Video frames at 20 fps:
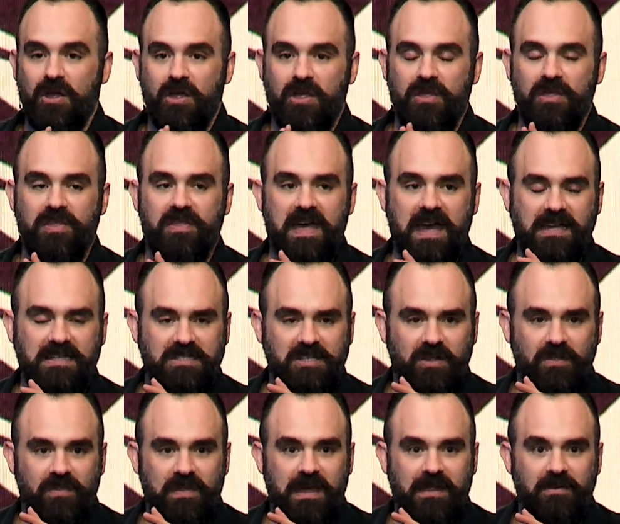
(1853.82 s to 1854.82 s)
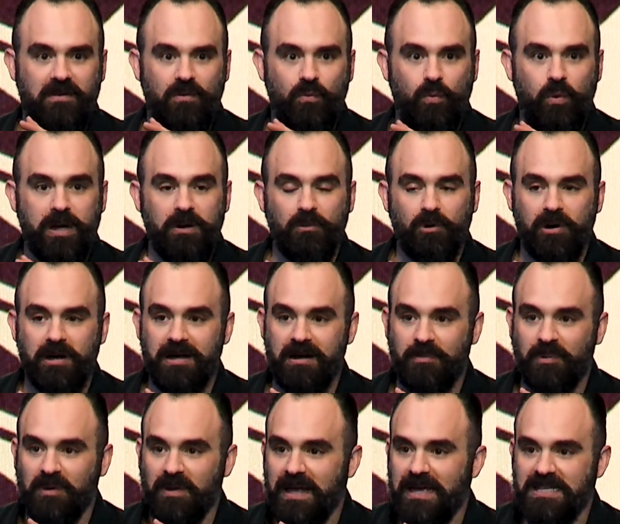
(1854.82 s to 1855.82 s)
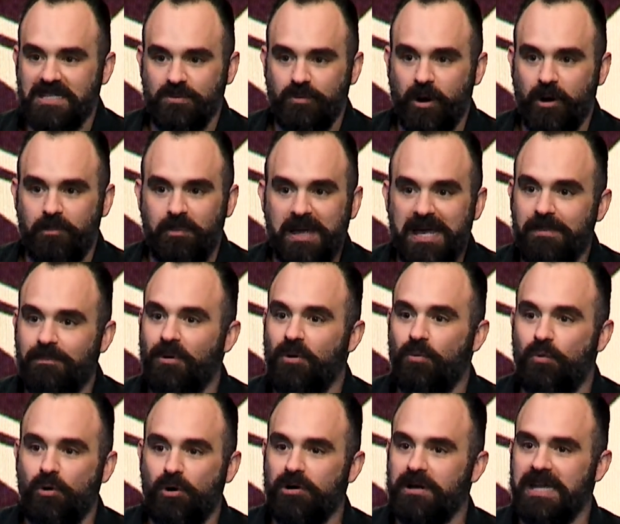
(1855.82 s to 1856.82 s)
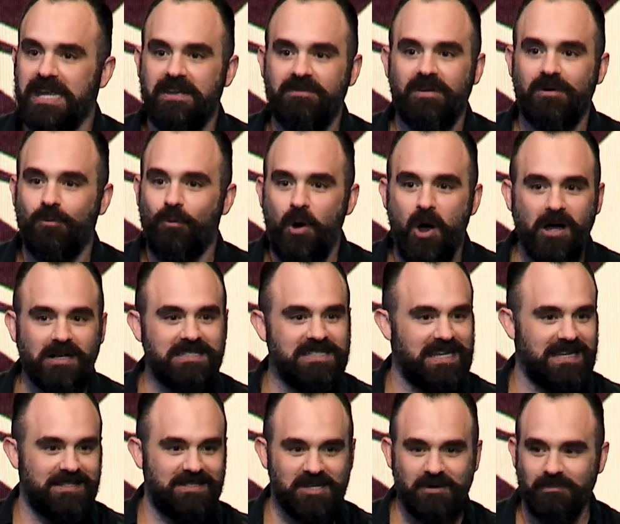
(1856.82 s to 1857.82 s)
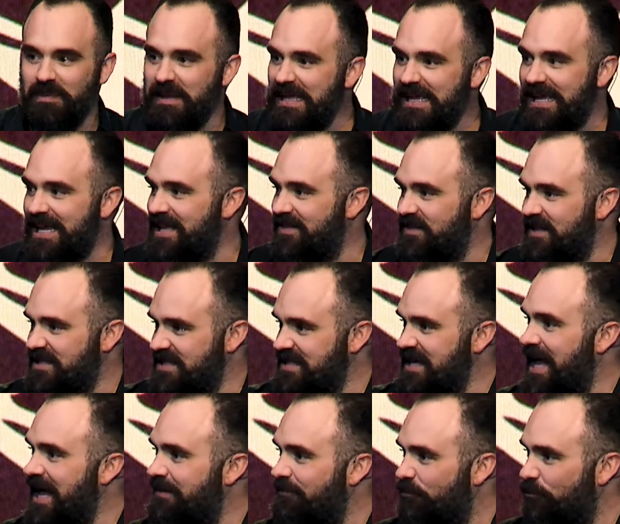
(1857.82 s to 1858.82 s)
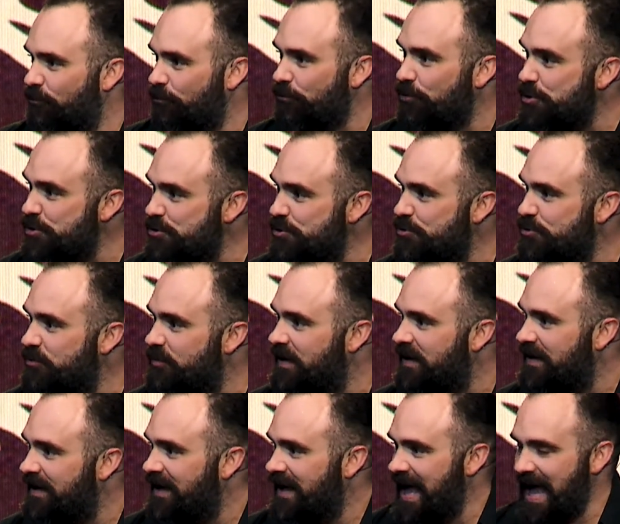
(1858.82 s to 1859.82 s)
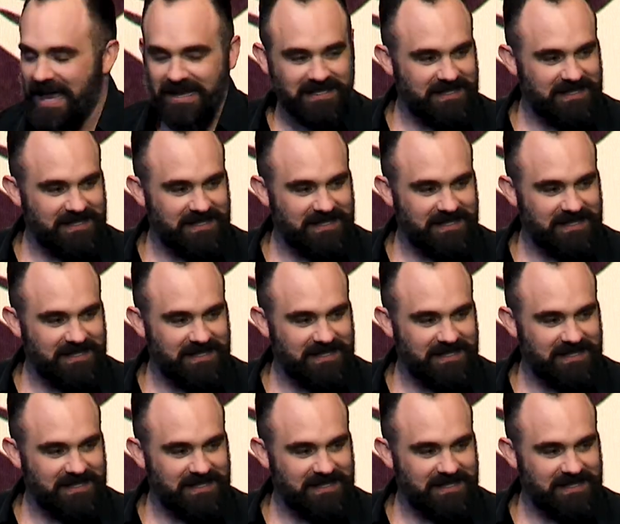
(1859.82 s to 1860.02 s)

That we were in a place where people weren't even wanting to be in the same room as